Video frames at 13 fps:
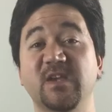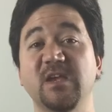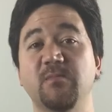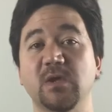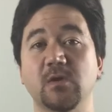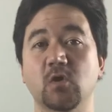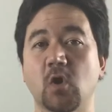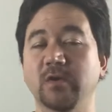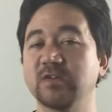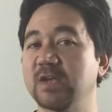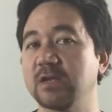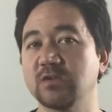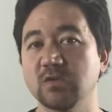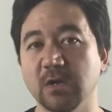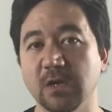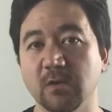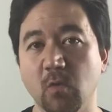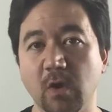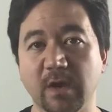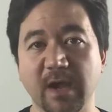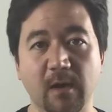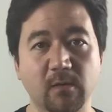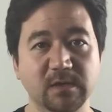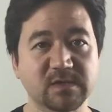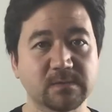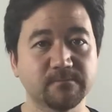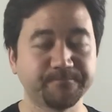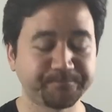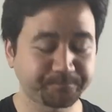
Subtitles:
keeping contact during work hours?